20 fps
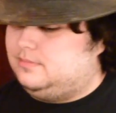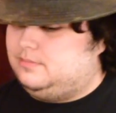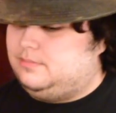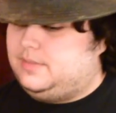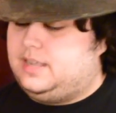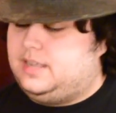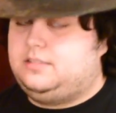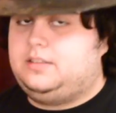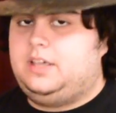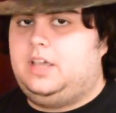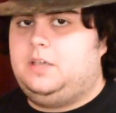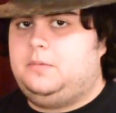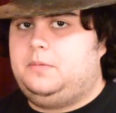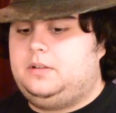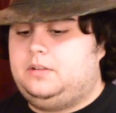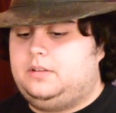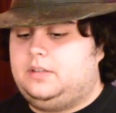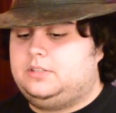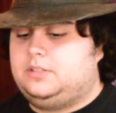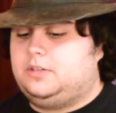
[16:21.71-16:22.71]
Matt
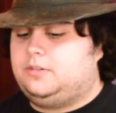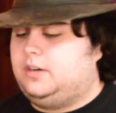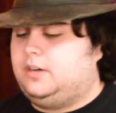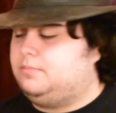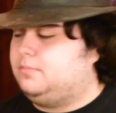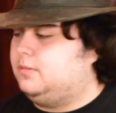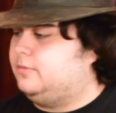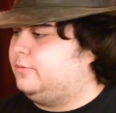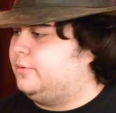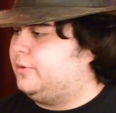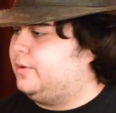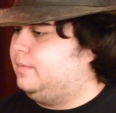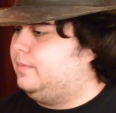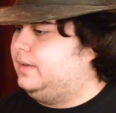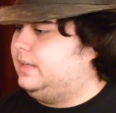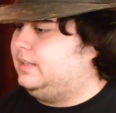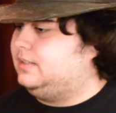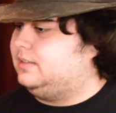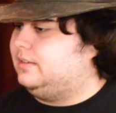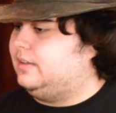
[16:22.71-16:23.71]
Damon does a great
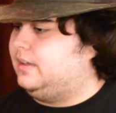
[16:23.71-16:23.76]
performance.